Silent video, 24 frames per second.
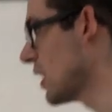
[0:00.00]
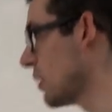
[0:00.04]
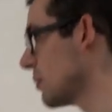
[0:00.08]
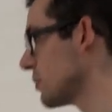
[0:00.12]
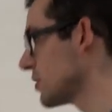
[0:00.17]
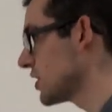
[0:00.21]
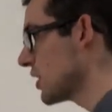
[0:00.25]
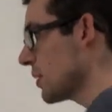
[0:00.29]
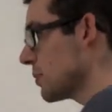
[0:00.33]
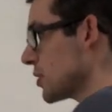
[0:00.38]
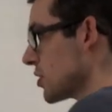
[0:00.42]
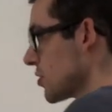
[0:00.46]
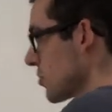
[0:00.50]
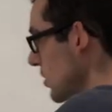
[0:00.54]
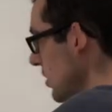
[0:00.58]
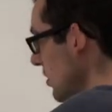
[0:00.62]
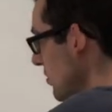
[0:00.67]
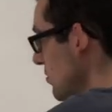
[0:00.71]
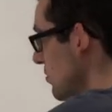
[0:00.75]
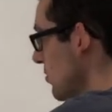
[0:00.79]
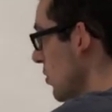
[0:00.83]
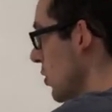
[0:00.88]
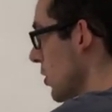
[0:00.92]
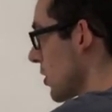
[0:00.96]
Steps 3
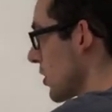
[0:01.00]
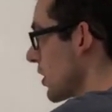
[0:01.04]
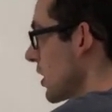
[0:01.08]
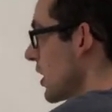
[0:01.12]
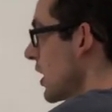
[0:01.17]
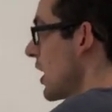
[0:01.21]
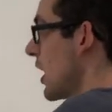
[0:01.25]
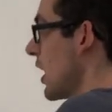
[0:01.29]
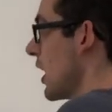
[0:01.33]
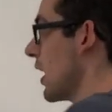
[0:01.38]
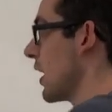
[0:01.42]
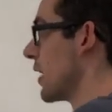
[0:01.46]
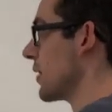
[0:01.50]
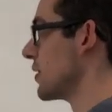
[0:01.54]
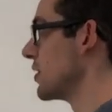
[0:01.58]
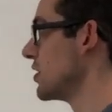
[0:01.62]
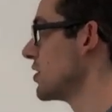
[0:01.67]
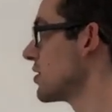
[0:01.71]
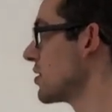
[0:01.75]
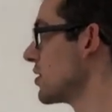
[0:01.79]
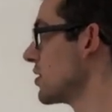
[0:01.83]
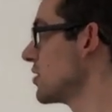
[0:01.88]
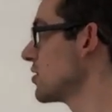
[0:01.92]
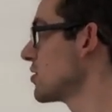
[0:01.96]
and 4,
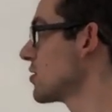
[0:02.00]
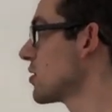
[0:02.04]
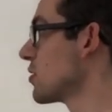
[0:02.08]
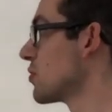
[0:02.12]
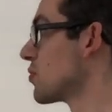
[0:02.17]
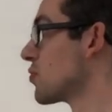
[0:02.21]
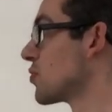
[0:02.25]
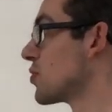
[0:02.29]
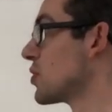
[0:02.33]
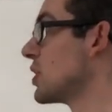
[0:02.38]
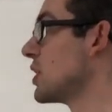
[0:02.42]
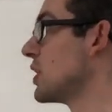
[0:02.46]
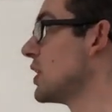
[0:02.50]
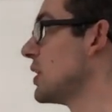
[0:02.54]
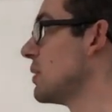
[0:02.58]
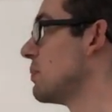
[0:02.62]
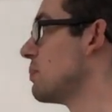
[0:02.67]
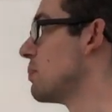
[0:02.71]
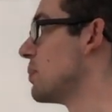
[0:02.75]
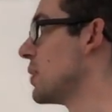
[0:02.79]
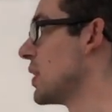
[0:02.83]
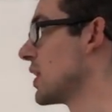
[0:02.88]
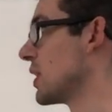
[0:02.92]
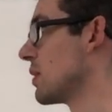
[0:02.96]
these are the really
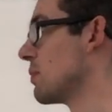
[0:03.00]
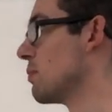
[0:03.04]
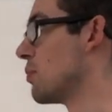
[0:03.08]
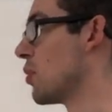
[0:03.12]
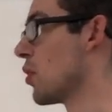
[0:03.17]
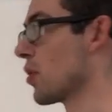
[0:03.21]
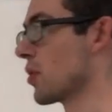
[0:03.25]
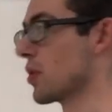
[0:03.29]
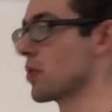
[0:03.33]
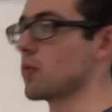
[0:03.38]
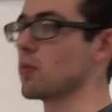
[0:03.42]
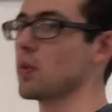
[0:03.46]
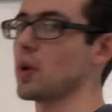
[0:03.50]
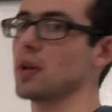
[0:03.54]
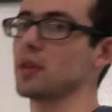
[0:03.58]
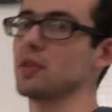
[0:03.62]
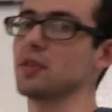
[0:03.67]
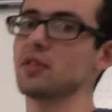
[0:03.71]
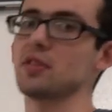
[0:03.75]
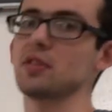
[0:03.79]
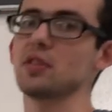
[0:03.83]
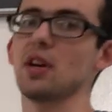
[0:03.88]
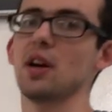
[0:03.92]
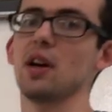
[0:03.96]
big important
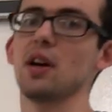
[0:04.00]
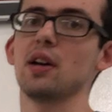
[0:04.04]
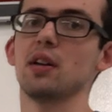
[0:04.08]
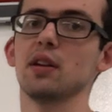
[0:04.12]
ones.